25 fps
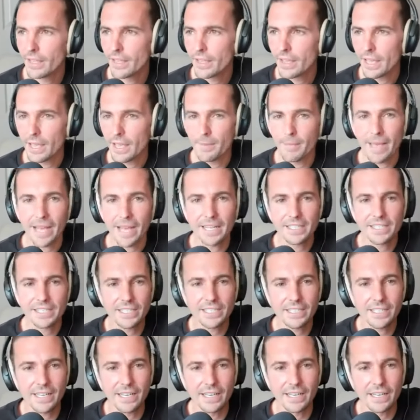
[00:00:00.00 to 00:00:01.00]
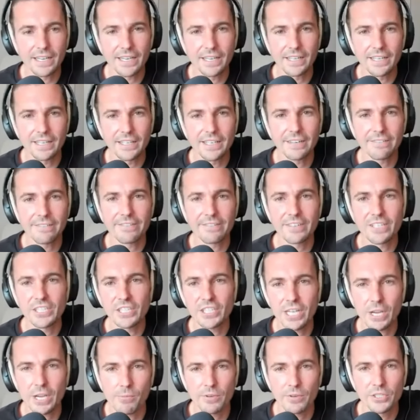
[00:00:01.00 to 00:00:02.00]
Imagine different
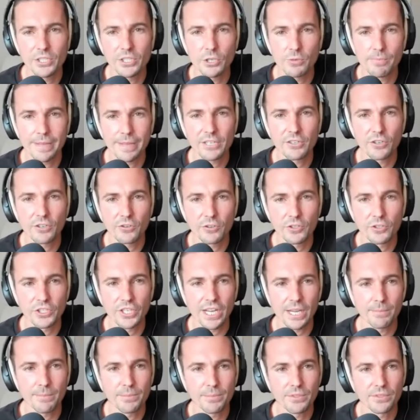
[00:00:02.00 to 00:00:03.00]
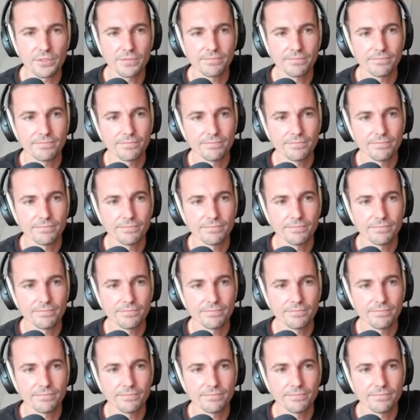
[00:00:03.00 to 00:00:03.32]
geometrical shapes.